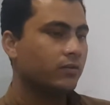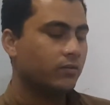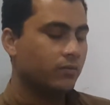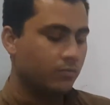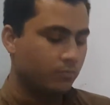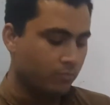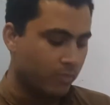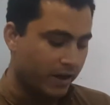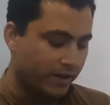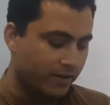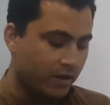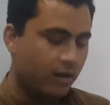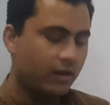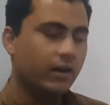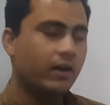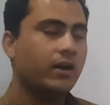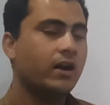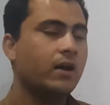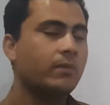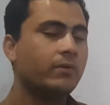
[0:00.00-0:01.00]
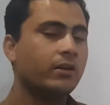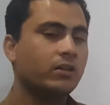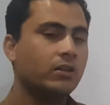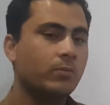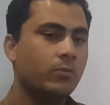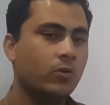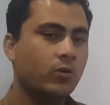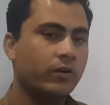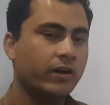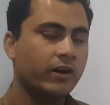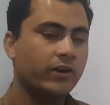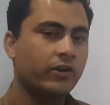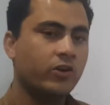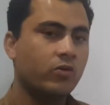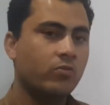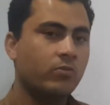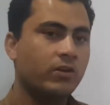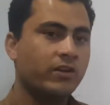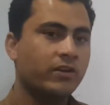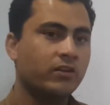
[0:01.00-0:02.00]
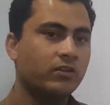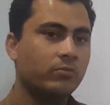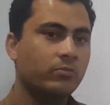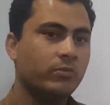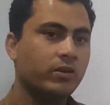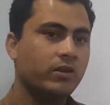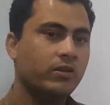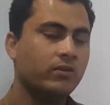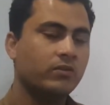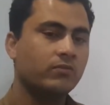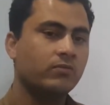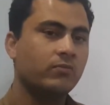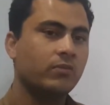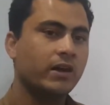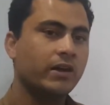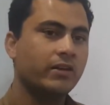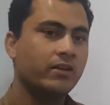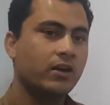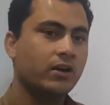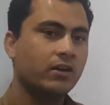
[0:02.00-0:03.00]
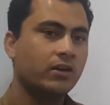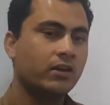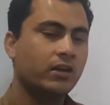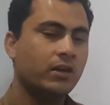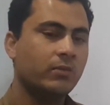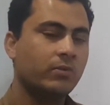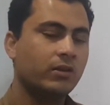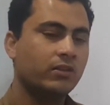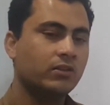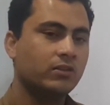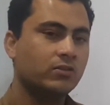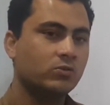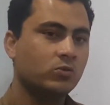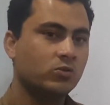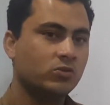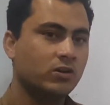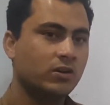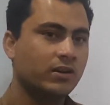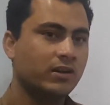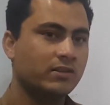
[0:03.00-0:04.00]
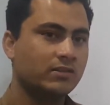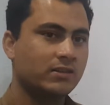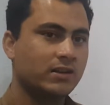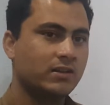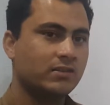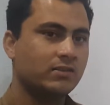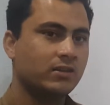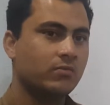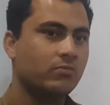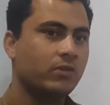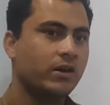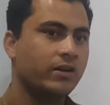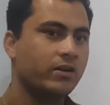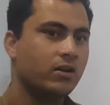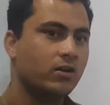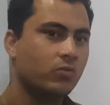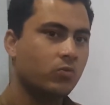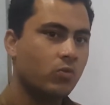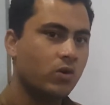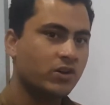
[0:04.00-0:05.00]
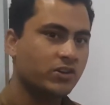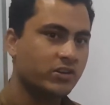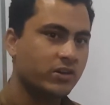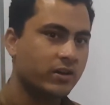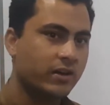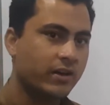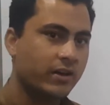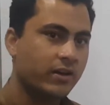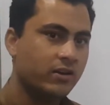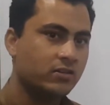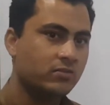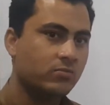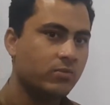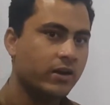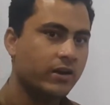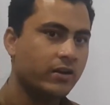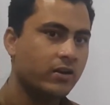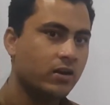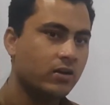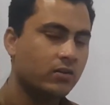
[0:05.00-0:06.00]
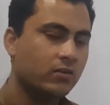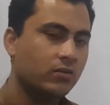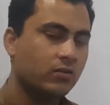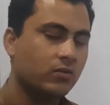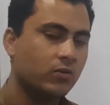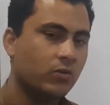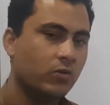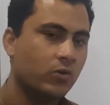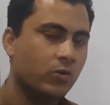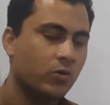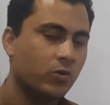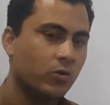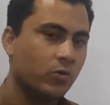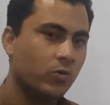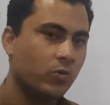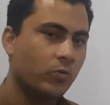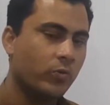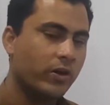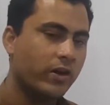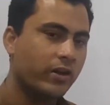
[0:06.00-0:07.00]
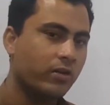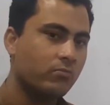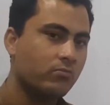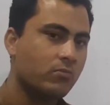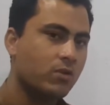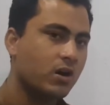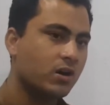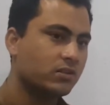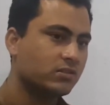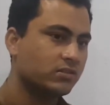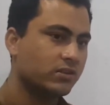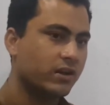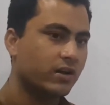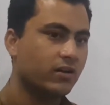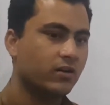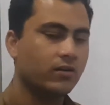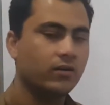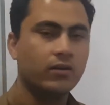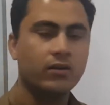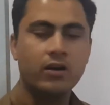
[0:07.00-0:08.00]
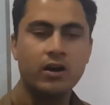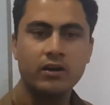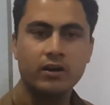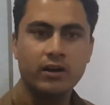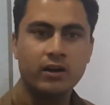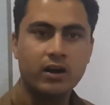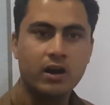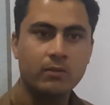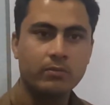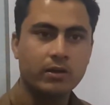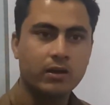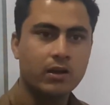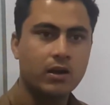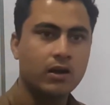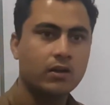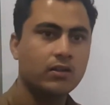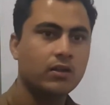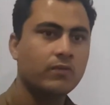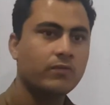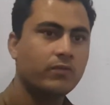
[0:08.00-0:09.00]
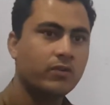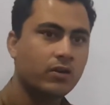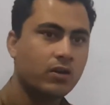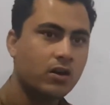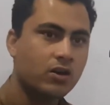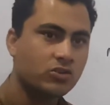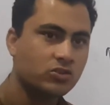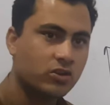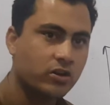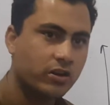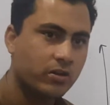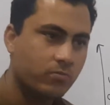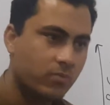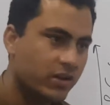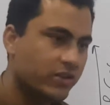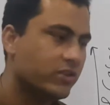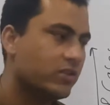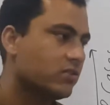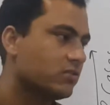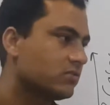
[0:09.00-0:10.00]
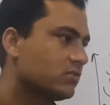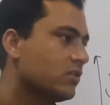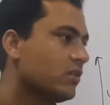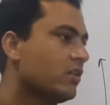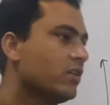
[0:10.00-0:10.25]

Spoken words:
by not adopting the protective measures means by not keeping the social distancing, by not washing hands, by not wearing masks and not adopting other precautionary measures,